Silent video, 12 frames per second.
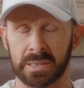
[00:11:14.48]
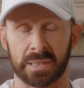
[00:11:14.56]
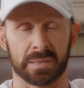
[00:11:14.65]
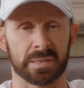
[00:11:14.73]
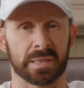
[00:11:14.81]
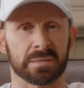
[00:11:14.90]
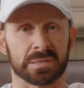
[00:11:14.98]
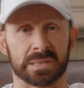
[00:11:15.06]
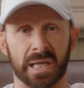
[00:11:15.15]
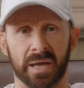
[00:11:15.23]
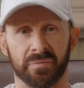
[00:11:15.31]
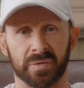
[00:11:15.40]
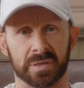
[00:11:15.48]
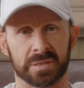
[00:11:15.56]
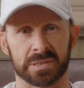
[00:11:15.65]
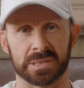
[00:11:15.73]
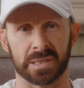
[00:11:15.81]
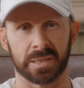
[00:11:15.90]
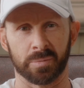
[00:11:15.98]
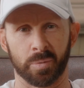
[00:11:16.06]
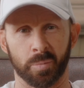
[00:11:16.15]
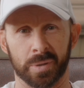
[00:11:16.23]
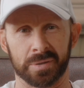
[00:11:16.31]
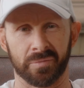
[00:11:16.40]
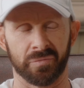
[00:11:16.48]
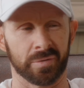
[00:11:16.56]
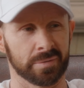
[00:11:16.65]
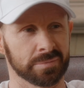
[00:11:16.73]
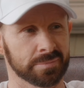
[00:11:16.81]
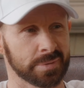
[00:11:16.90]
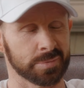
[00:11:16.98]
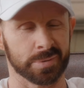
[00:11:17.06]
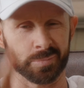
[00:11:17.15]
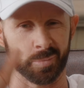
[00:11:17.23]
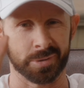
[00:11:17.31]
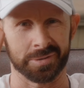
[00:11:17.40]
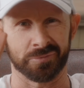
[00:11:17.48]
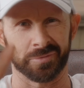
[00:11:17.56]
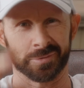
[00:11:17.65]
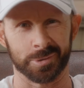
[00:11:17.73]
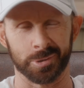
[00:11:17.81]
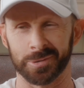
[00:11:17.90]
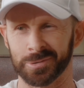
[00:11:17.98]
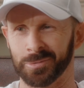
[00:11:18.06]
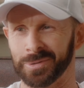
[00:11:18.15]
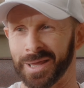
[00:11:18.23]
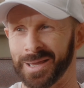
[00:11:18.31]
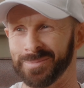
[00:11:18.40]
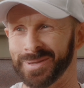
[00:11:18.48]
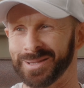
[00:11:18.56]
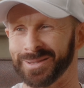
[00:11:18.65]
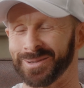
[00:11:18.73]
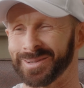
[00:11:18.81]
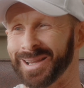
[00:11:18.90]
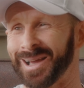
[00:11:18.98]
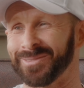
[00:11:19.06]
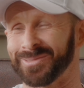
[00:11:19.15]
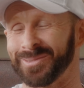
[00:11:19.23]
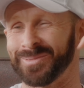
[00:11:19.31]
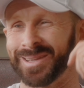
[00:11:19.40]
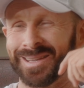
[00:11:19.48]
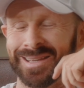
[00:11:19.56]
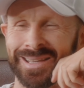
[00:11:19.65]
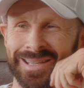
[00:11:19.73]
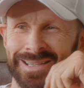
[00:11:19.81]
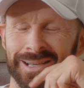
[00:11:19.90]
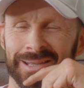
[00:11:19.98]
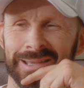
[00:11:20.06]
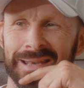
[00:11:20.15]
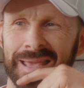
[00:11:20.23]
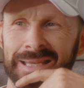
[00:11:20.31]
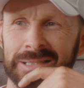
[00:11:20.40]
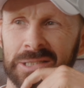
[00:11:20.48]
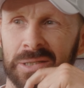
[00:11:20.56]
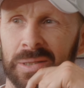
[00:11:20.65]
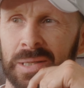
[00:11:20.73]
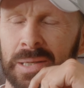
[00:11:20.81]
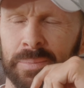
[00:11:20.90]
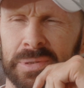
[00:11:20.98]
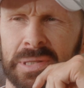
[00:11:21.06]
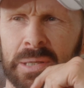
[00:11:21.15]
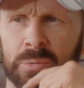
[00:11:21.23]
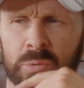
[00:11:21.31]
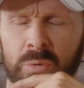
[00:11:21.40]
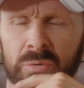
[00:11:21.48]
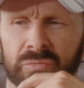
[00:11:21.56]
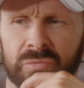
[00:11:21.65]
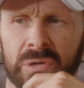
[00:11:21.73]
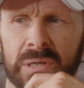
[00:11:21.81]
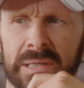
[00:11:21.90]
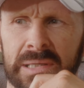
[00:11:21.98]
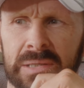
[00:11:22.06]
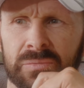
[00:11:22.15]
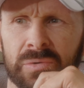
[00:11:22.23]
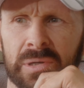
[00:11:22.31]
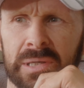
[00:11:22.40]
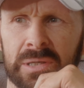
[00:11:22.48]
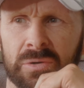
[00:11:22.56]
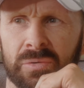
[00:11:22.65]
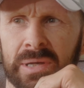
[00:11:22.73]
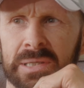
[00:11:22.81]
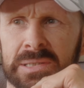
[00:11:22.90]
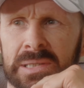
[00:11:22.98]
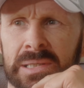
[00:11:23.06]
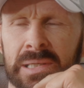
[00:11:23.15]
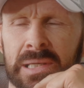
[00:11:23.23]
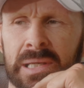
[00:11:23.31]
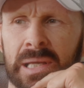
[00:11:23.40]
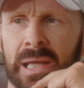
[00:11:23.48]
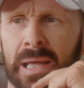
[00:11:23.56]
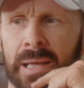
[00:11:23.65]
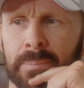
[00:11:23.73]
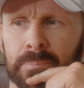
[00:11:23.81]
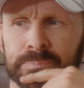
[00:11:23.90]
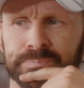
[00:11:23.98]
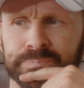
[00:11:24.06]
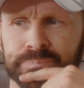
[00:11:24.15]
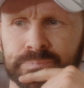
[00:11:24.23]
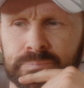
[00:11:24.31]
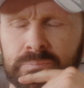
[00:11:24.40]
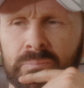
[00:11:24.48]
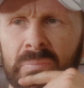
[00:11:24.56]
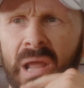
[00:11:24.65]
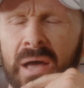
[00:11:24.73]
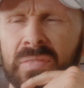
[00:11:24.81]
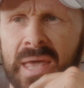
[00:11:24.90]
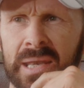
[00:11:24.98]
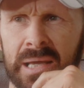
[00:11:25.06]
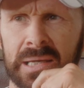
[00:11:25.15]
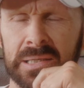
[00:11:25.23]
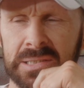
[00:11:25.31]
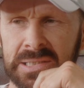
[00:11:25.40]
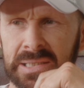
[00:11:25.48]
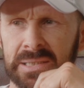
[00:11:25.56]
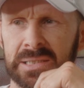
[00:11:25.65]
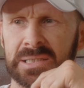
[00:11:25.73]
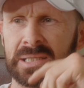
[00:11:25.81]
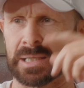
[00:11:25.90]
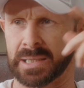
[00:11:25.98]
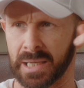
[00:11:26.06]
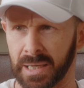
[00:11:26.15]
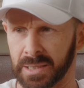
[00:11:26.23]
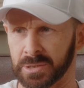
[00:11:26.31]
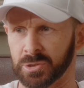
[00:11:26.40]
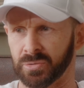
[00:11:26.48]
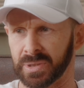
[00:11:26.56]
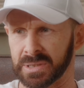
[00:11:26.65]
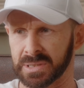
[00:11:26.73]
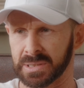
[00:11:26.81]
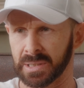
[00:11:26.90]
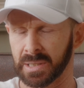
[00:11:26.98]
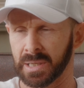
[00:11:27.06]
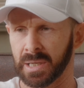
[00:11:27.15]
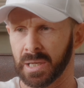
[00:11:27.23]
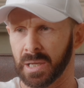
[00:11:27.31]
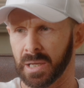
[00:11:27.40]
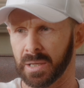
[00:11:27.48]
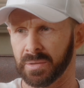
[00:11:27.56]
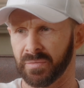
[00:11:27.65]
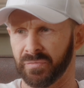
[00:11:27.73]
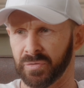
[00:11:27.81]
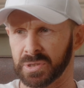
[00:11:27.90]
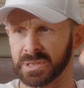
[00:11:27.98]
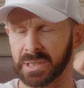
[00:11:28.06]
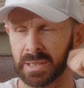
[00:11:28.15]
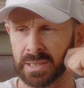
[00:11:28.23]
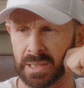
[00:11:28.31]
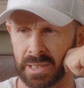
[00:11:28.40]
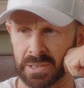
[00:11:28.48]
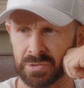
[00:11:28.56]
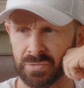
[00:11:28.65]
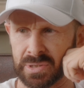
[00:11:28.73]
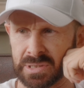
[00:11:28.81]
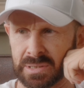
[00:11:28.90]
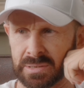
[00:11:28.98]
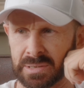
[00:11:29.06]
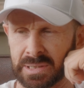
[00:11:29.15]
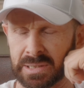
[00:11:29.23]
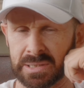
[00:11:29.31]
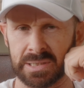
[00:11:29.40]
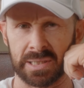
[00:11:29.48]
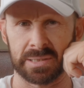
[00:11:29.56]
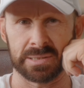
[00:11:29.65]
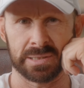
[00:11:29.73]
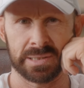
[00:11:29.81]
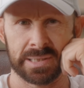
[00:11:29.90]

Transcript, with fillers: and there the staff, I got to say, they were wonderful. There was a wonderful girl called Amy that looked after me like an angel, but they were all really, really great. Um, and then I had seen the psychiatrist, uh, the first psychiatrist, and he said,